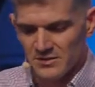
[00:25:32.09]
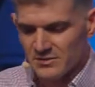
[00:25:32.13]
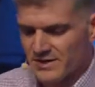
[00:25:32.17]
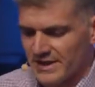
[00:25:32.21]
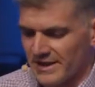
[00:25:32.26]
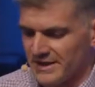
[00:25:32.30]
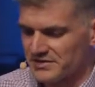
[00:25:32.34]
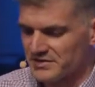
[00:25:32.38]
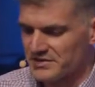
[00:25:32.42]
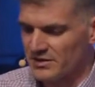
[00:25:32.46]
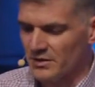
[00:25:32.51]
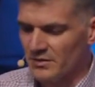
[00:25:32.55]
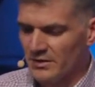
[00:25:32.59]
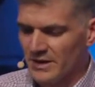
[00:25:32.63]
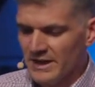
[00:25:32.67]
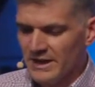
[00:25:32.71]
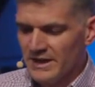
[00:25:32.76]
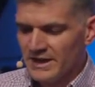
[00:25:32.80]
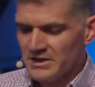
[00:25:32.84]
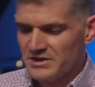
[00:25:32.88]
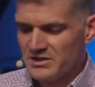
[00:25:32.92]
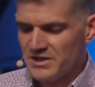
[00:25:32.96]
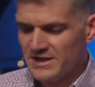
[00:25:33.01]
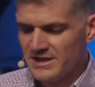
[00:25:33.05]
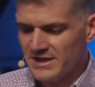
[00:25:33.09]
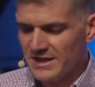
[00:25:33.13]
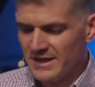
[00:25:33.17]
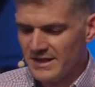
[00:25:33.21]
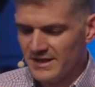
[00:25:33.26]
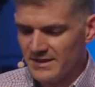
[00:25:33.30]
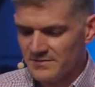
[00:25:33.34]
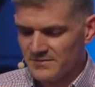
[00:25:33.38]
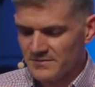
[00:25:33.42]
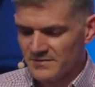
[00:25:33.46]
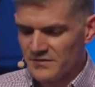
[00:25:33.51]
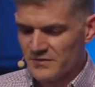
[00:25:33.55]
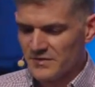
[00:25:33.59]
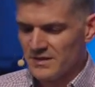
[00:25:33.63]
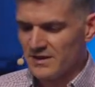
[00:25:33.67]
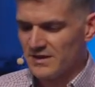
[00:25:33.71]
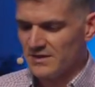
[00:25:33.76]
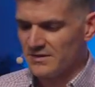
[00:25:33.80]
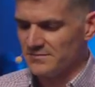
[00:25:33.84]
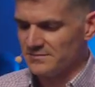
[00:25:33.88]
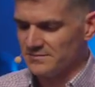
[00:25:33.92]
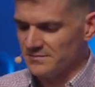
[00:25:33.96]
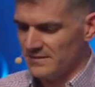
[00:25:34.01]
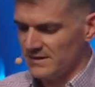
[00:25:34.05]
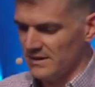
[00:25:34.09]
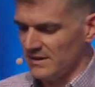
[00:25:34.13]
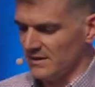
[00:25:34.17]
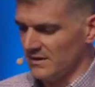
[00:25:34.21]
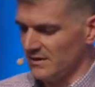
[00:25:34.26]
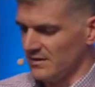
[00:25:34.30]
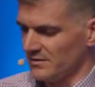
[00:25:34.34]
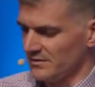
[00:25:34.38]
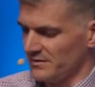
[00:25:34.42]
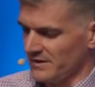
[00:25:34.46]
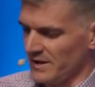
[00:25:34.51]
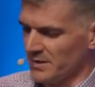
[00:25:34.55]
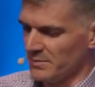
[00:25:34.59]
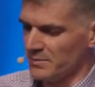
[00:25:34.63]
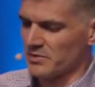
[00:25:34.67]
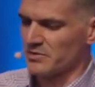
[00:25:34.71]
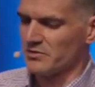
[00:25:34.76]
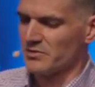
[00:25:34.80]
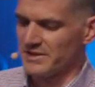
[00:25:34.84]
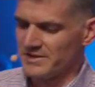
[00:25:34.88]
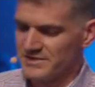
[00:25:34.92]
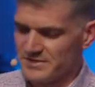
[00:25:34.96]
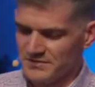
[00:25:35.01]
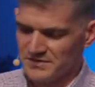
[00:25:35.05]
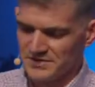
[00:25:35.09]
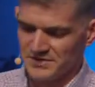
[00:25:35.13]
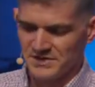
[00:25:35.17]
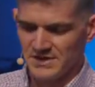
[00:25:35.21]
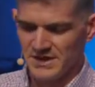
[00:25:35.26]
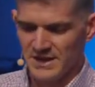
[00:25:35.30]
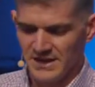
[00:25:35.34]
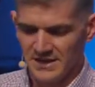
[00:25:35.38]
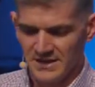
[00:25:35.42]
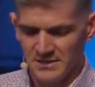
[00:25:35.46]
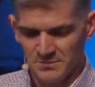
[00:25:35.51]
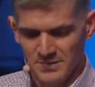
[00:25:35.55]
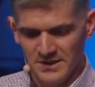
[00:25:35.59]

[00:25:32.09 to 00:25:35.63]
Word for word: Okay, so she came from, you know, the upper crust of society.